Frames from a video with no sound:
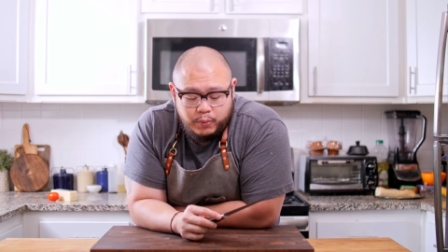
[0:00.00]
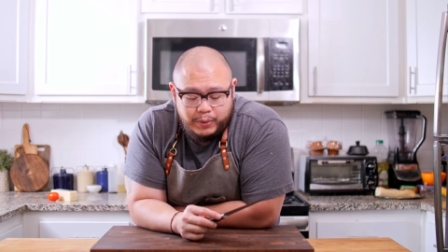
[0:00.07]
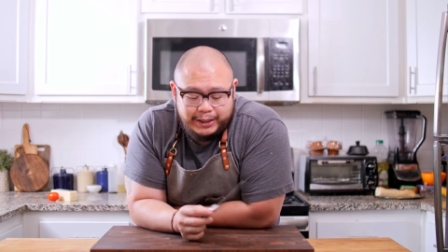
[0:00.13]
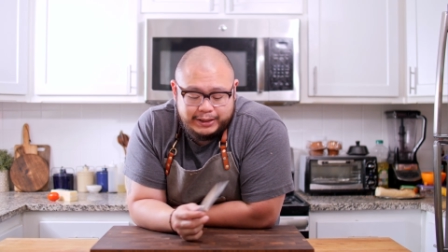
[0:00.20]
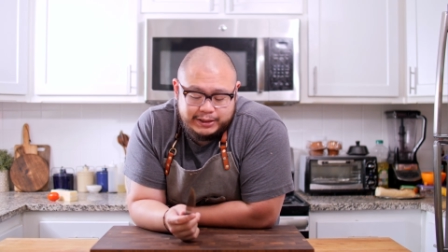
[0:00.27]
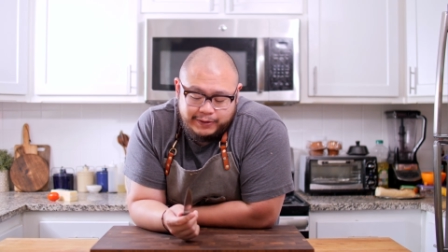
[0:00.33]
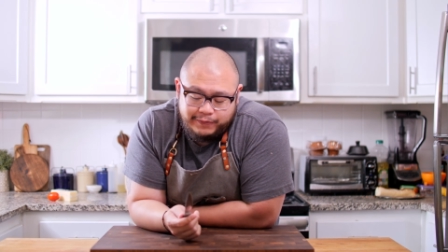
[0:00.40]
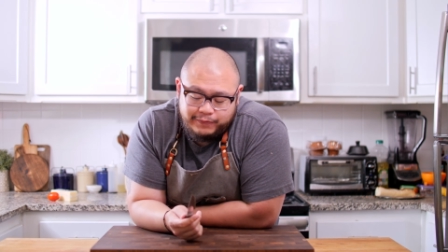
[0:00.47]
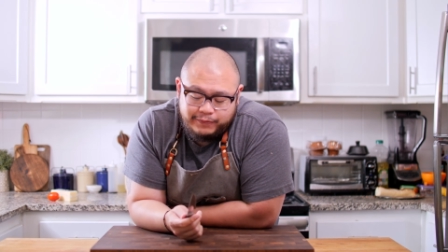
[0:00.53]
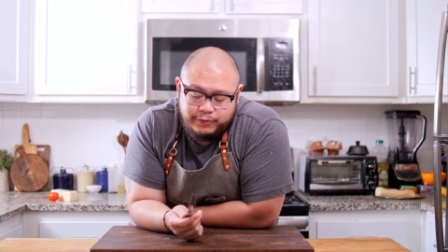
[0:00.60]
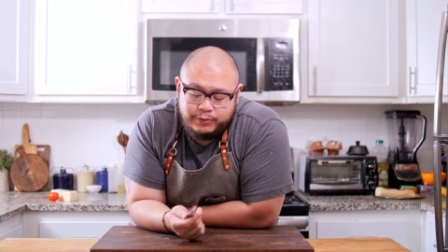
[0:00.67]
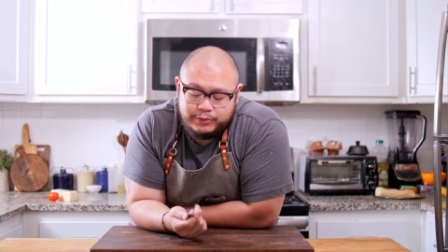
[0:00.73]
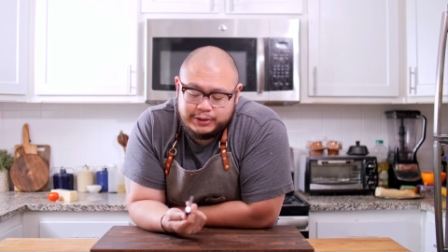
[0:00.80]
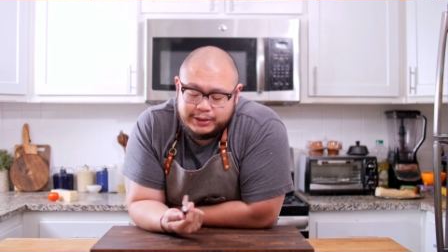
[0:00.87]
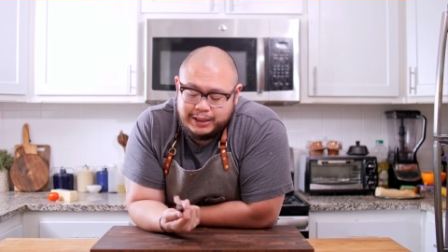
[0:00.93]
waxy
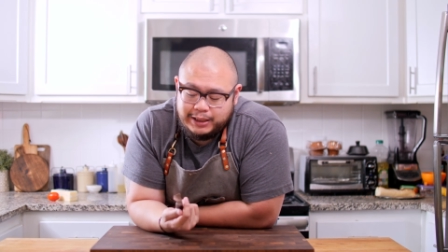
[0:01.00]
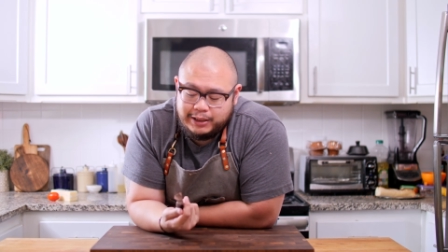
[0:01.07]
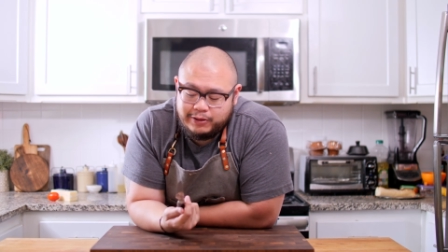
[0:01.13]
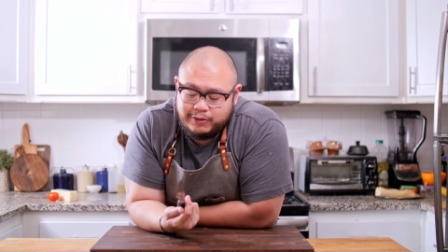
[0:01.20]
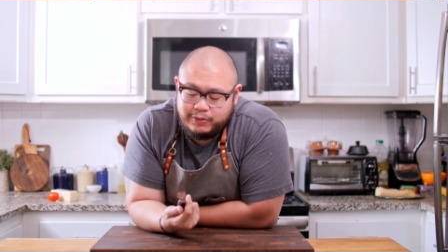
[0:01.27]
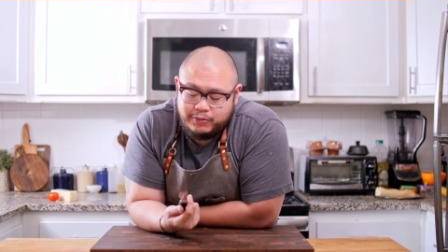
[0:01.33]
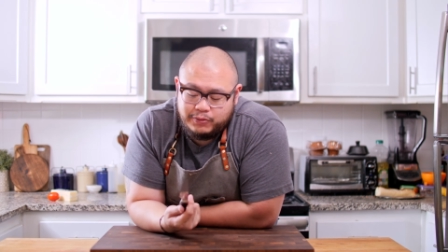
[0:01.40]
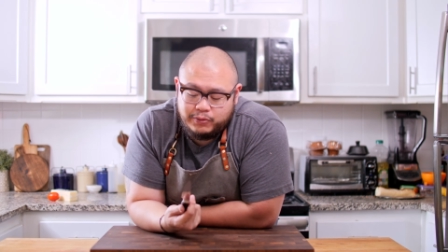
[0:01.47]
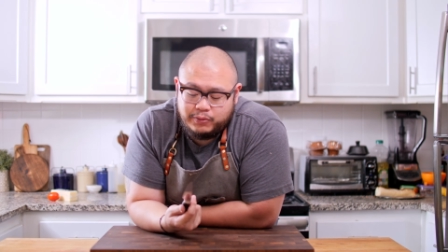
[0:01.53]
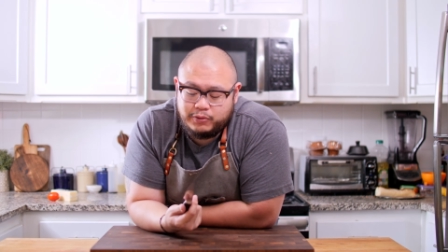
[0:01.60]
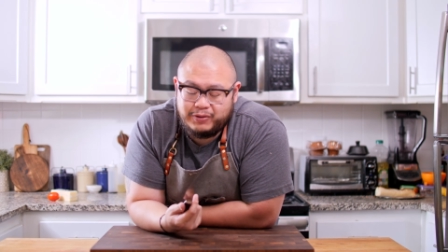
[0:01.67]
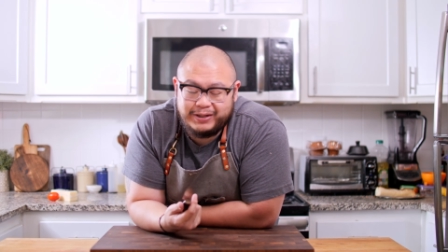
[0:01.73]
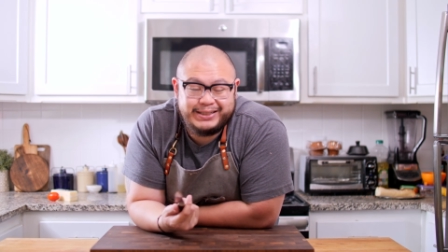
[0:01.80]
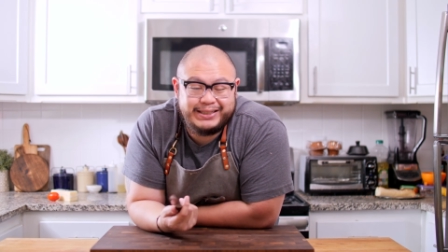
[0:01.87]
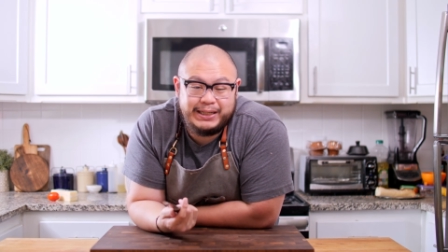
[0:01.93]
fruits, cutting through
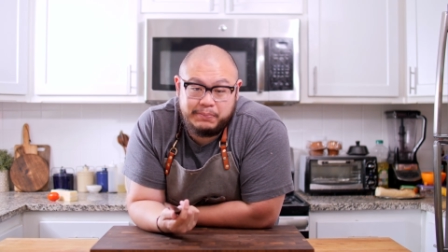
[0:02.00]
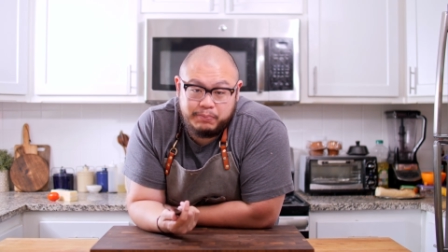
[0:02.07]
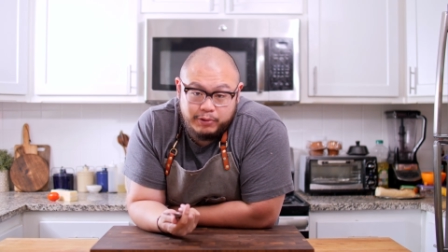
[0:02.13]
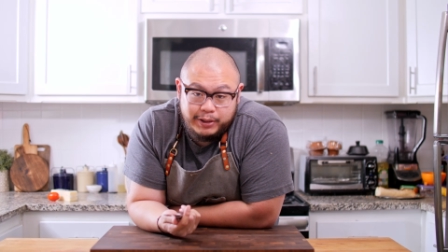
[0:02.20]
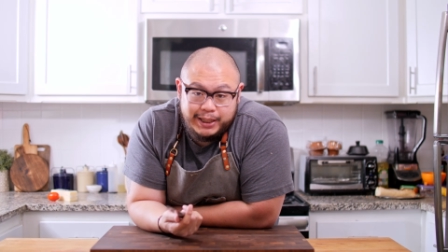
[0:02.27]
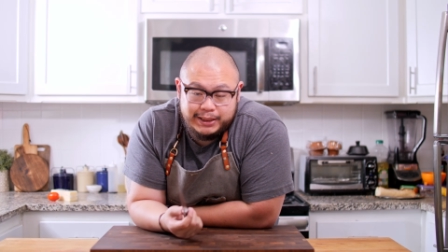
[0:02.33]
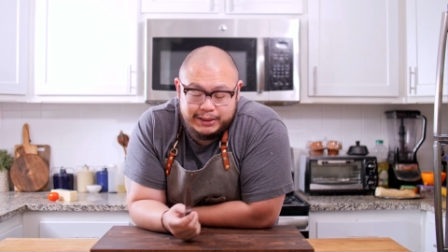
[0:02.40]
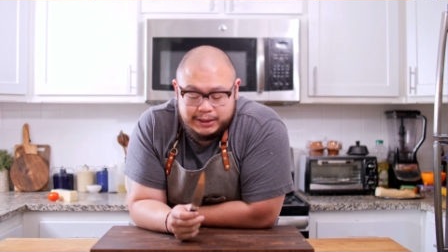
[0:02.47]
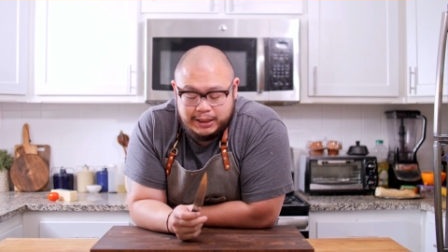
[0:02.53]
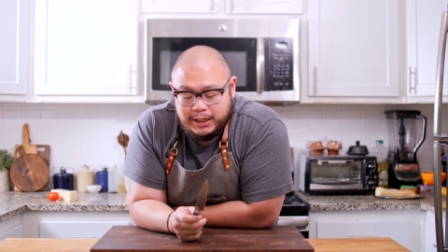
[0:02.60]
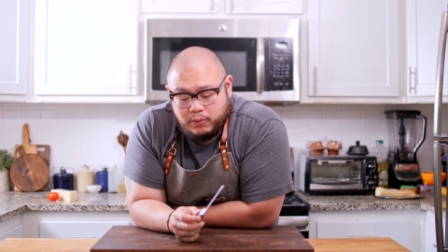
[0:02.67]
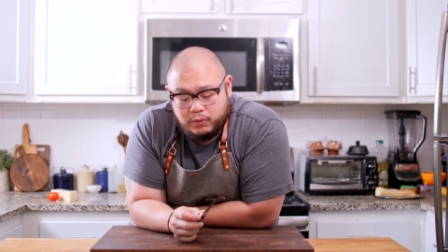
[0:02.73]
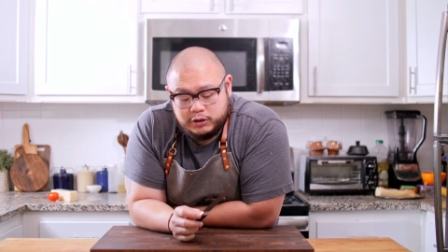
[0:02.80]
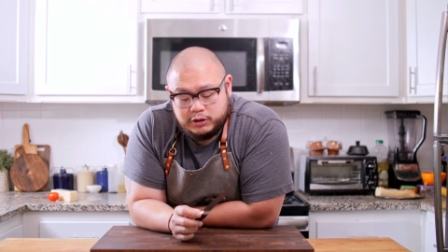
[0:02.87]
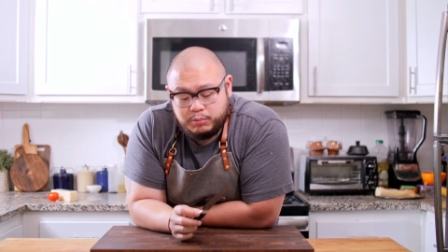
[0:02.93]
crusty breads
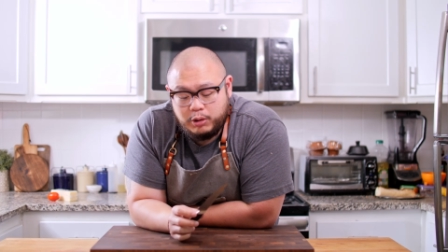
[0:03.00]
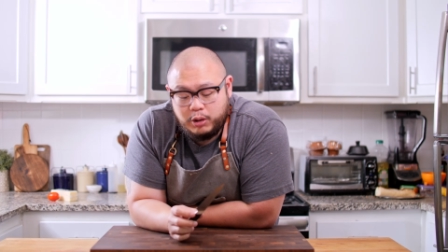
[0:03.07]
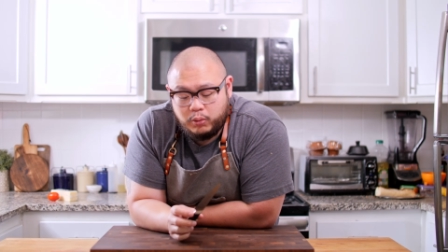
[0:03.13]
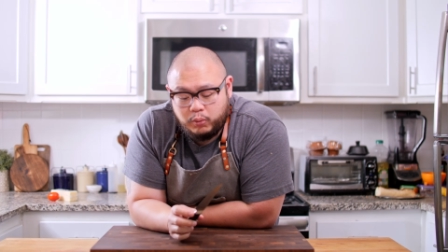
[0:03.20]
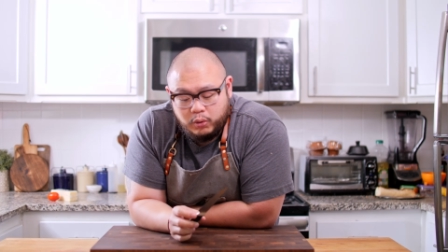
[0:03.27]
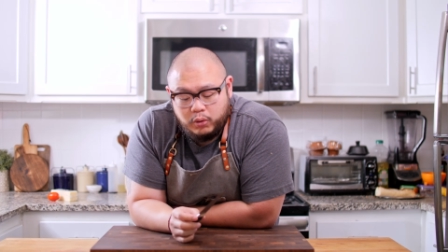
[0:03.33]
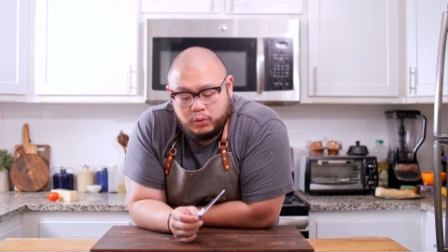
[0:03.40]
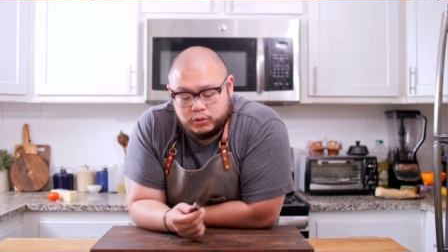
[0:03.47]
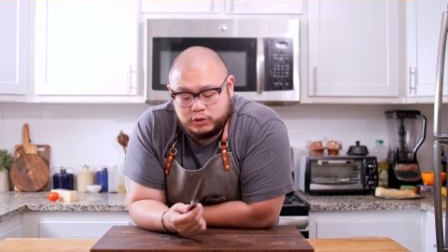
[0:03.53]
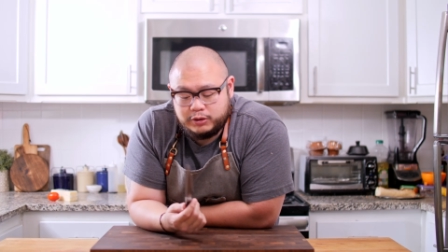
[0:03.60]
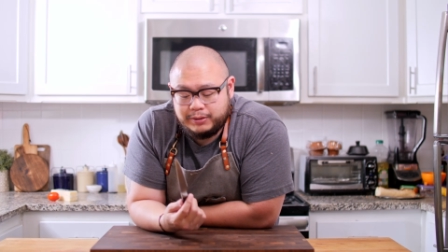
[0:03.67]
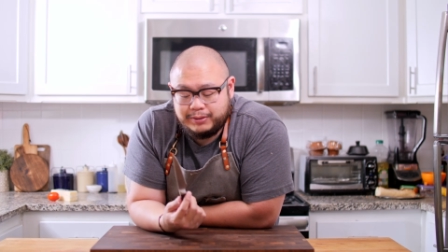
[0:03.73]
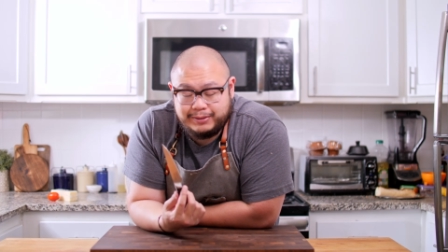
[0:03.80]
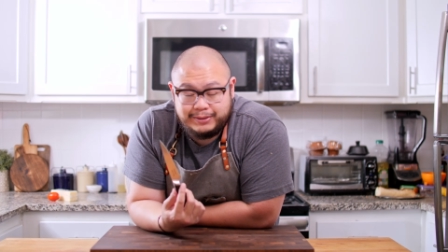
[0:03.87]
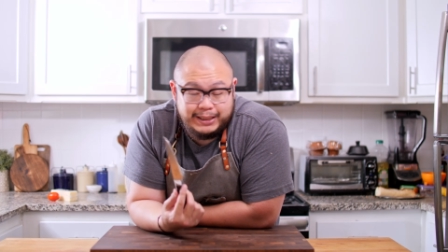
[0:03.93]
or small rolls.